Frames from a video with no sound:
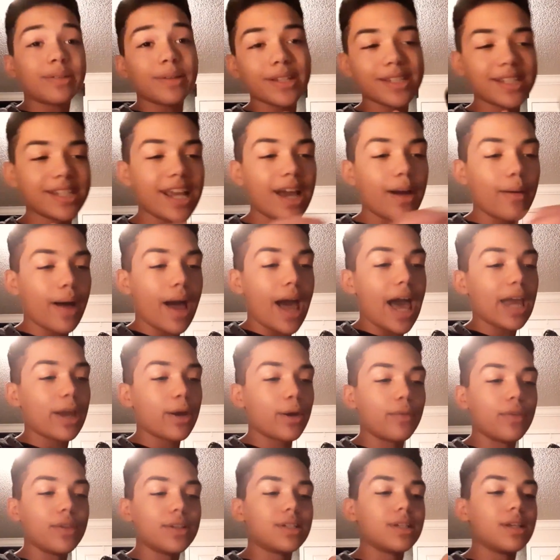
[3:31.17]
Let's see how
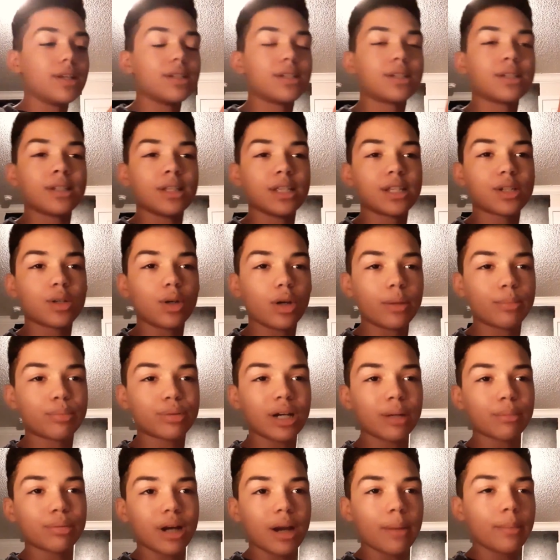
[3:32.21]
accurate this is. Let's go ahead
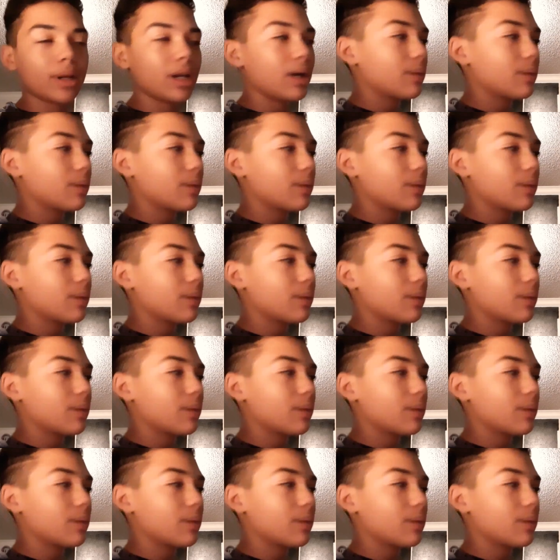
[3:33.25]
and prime it